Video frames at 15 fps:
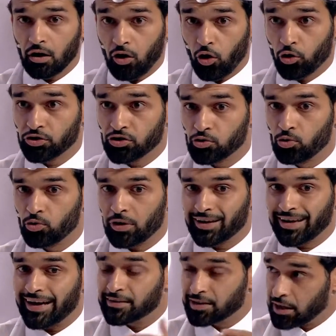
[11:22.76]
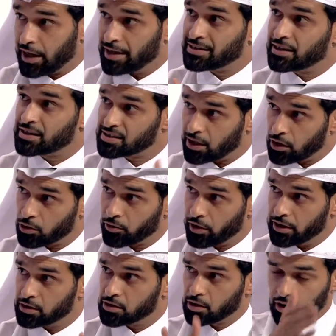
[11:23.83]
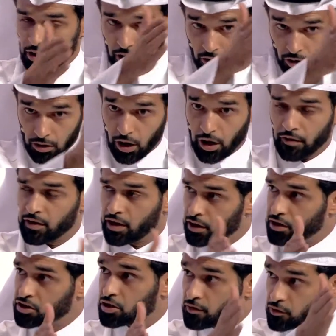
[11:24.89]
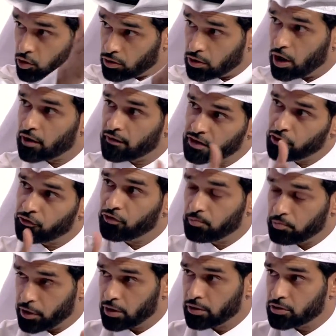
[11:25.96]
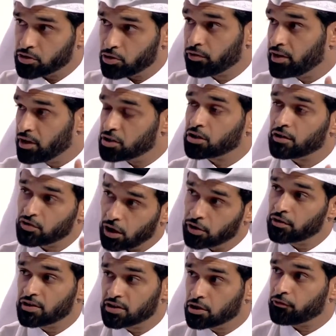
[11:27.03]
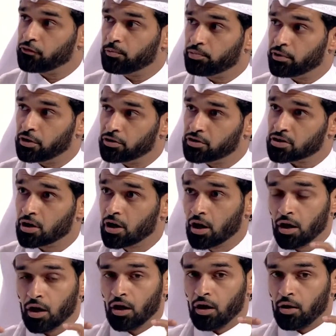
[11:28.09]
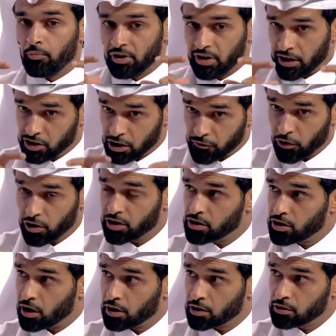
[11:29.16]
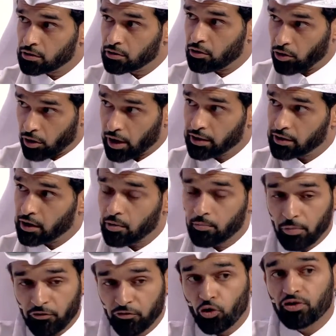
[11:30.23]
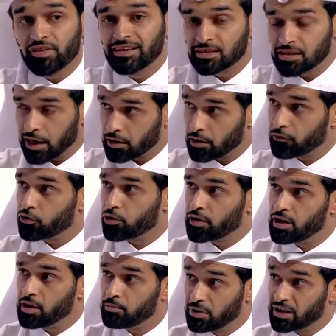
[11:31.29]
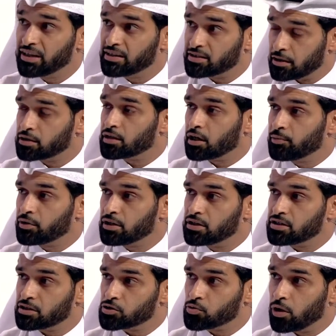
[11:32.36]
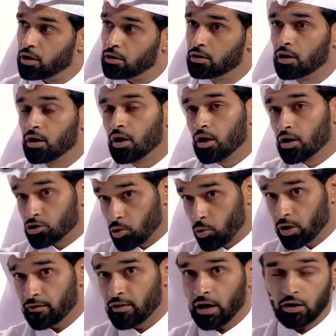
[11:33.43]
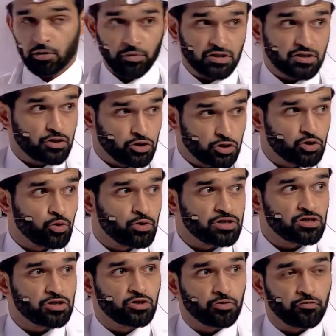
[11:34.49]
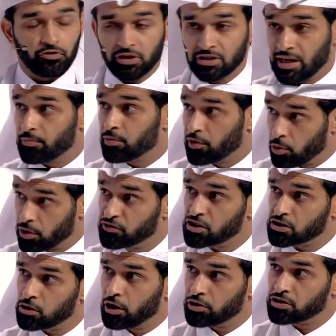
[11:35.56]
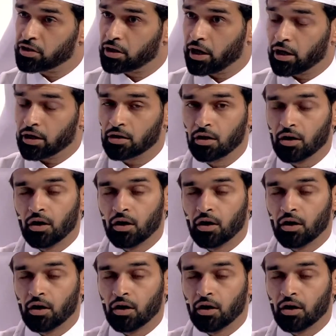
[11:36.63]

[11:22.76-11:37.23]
or to catalyze and accelerate a lot of the initiatives or a lot of the different pillars or the initiatives under these different pillars, but not just for Qatar or Qatar, but for the Middle East, the entire Middle East as well. So one of the elements, the Jasur Institute, for example, that we've just launched today,